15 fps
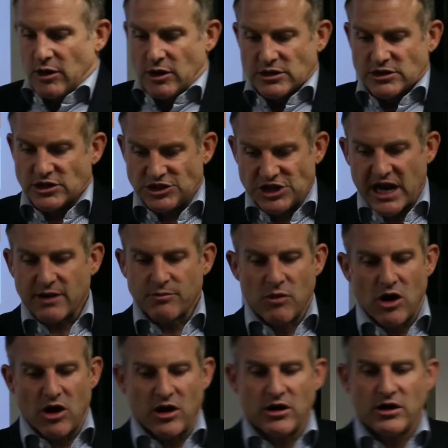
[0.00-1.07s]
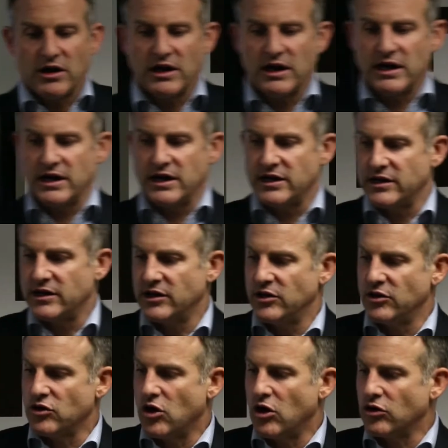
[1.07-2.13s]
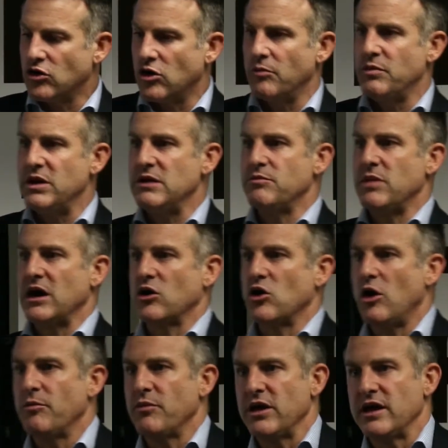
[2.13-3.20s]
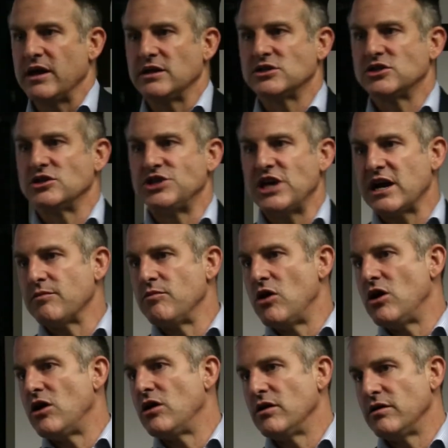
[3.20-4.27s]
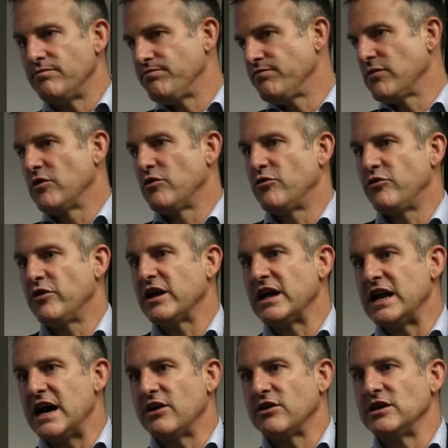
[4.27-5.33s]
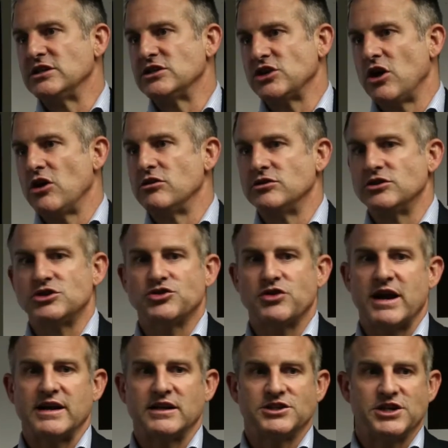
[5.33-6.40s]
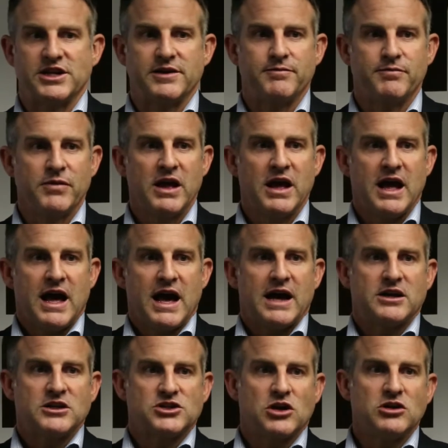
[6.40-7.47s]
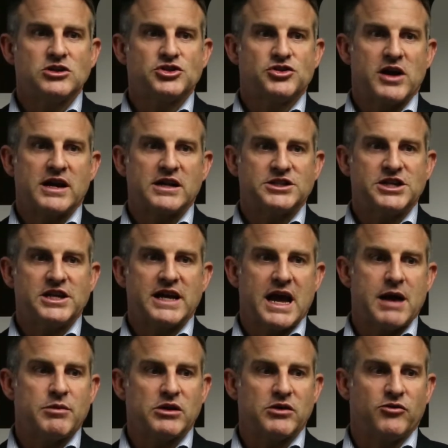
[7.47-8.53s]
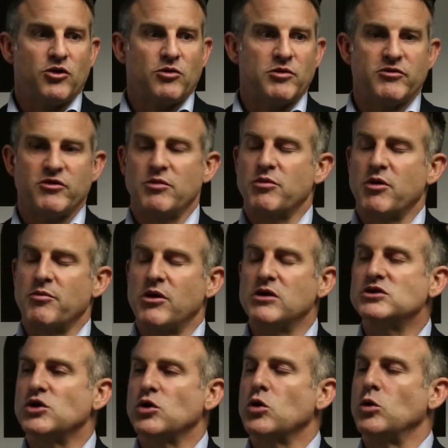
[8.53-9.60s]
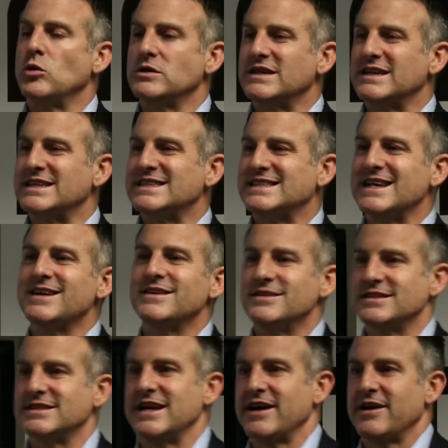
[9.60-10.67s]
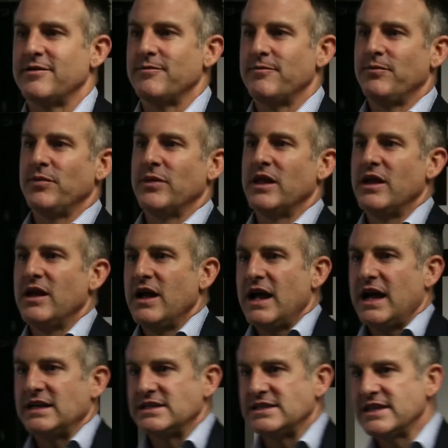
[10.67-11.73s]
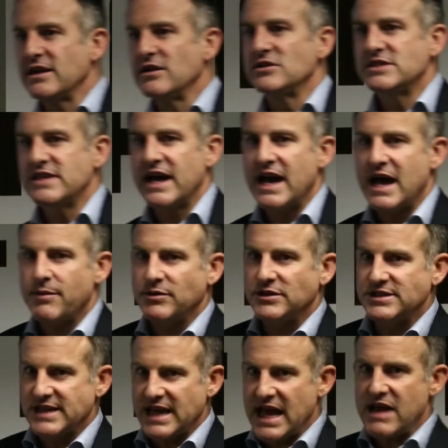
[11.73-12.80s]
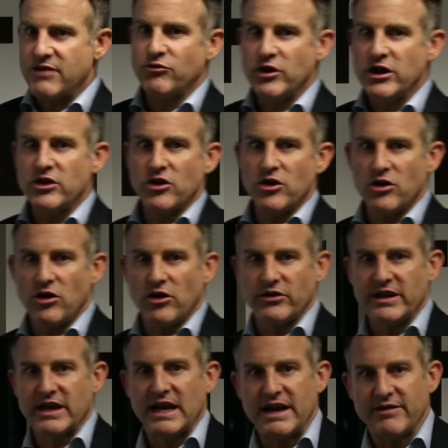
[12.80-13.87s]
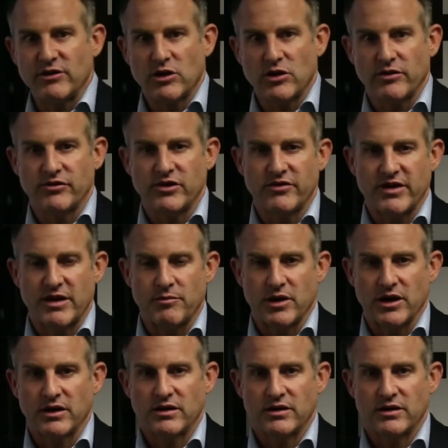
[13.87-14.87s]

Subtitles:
So Jack Ma, you can't compete by copying, so Jack Ma figured out his own strategy. And his own strategy came in the form of a proposal called Singles Day. And Singles Day happens every year on the 11th of November.